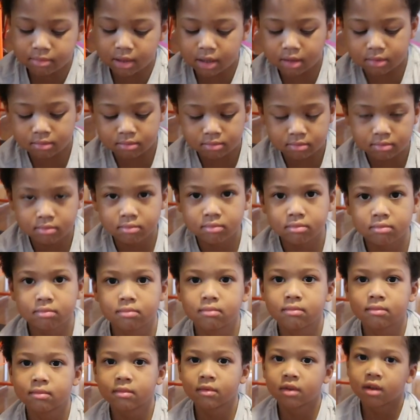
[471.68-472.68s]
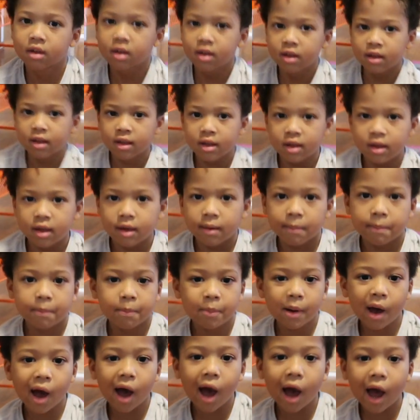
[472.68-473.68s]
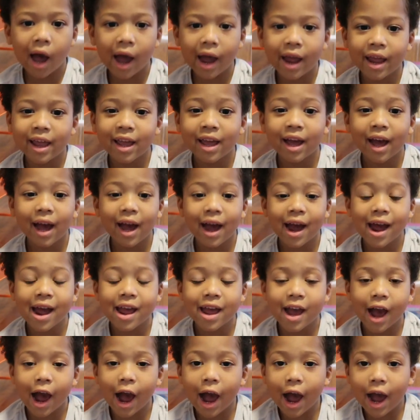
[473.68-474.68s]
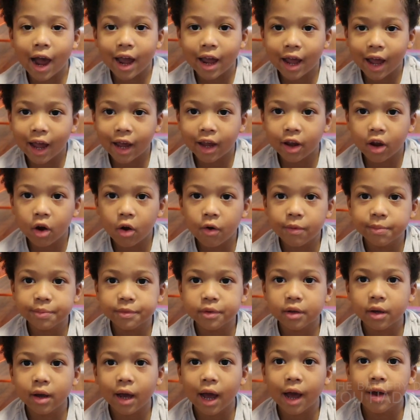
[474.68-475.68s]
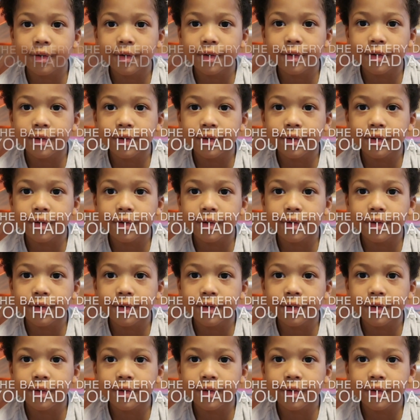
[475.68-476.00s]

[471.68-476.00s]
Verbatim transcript: to everybody? Bye. I, I, I hope you have